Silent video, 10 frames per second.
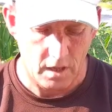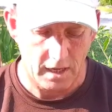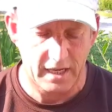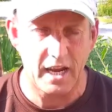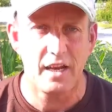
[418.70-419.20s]

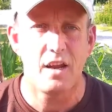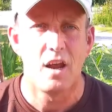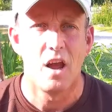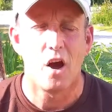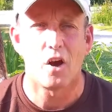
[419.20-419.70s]
again,
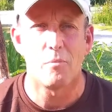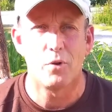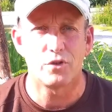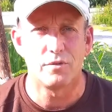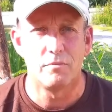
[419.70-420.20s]
I can
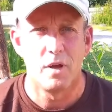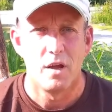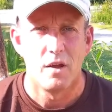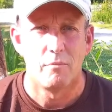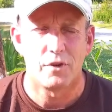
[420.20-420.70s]
put some
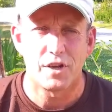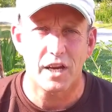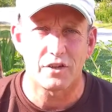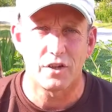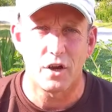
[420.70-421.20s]
protection